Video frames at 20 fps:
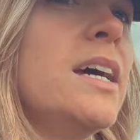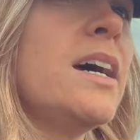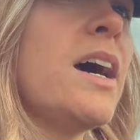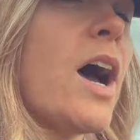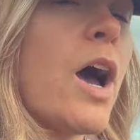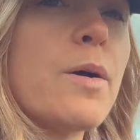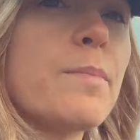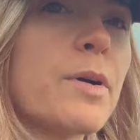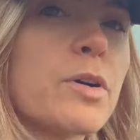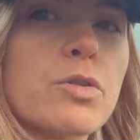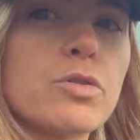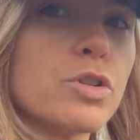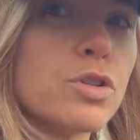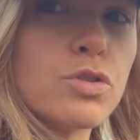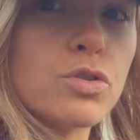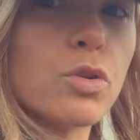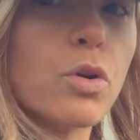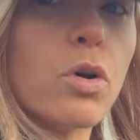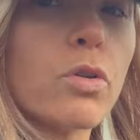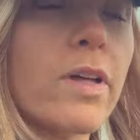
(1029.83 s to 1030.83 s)
how am I going to
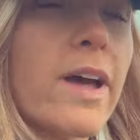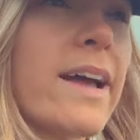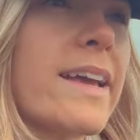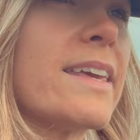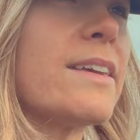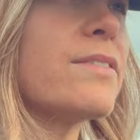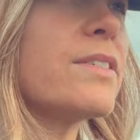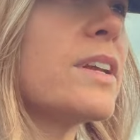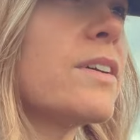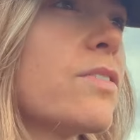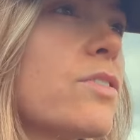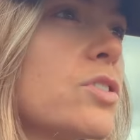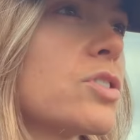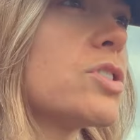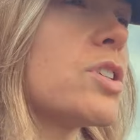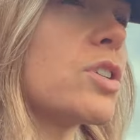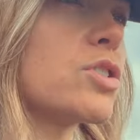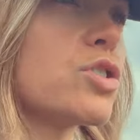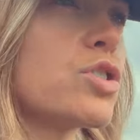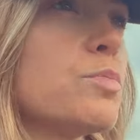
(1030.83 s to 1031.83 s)
do all that, even if they're
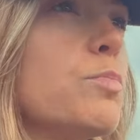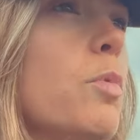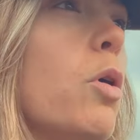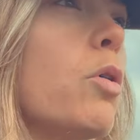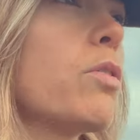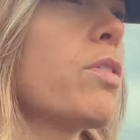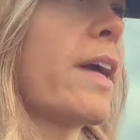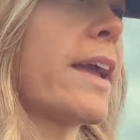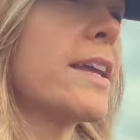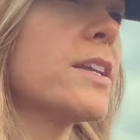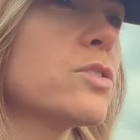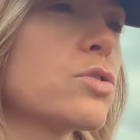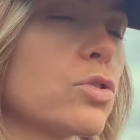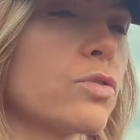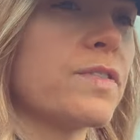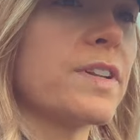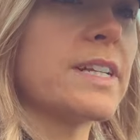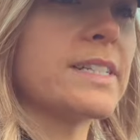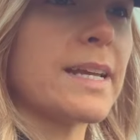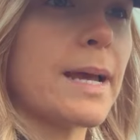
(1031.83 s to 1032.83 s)
such small things. So
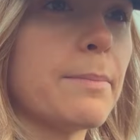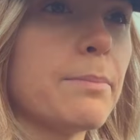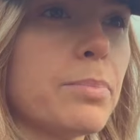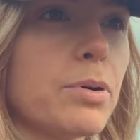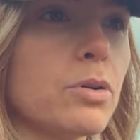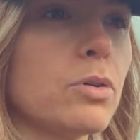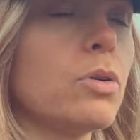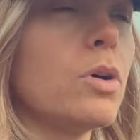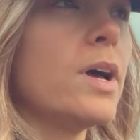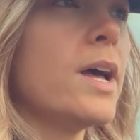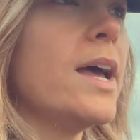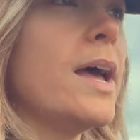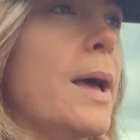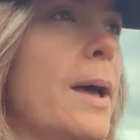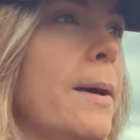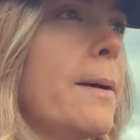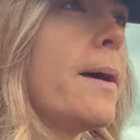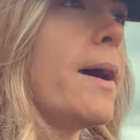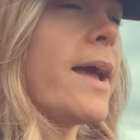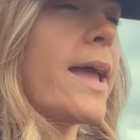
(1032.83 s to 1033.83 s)
for example,
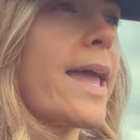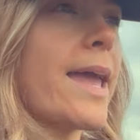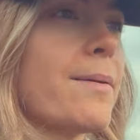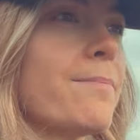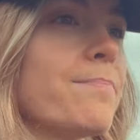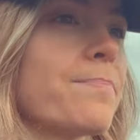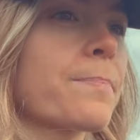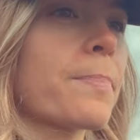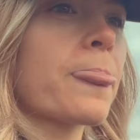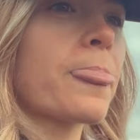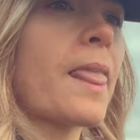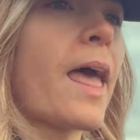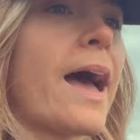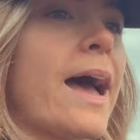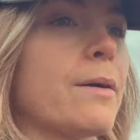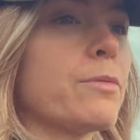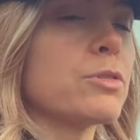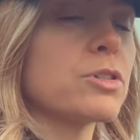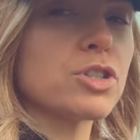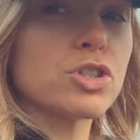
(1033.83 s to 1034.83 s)
I
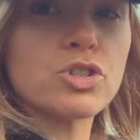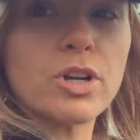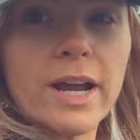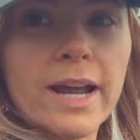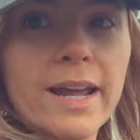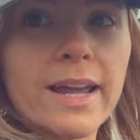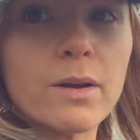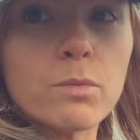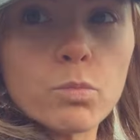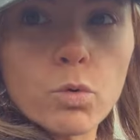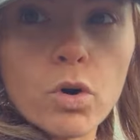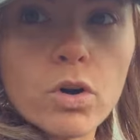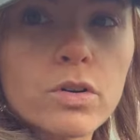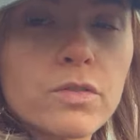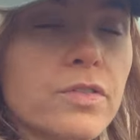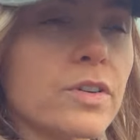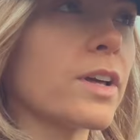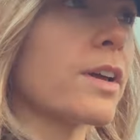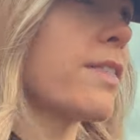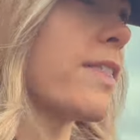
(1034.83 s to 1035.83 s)
want to try and walk
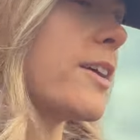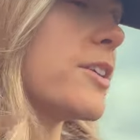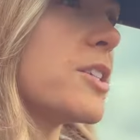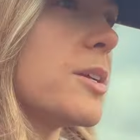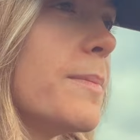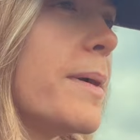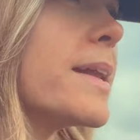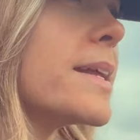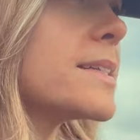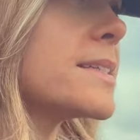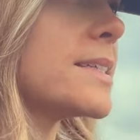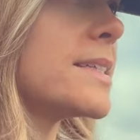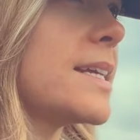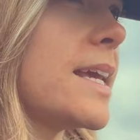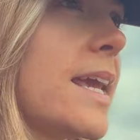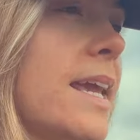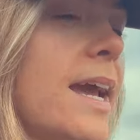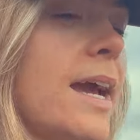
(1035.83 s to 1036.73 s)
for like 30 minutes a day.